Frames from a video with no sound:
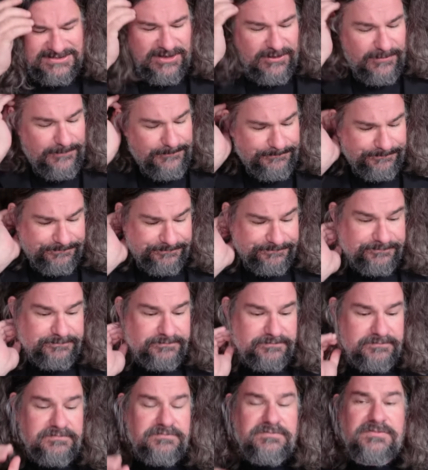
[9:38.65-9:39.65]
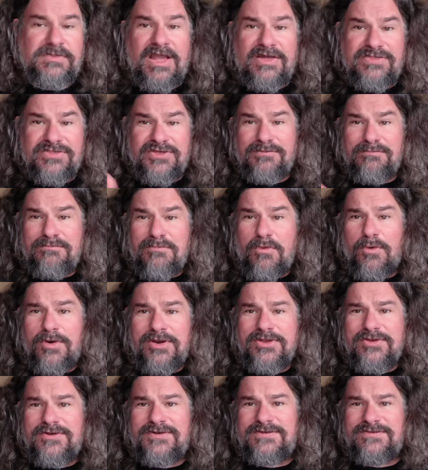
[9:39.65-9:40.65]
So the
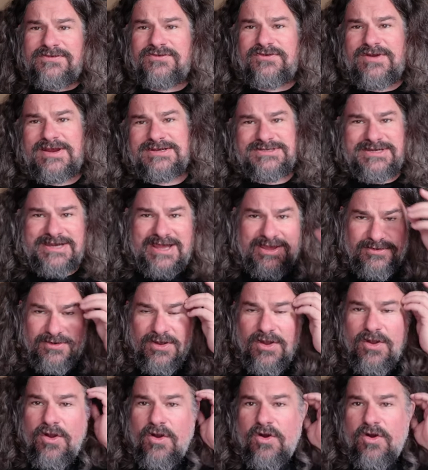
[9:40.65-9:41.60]
more you can stretch it out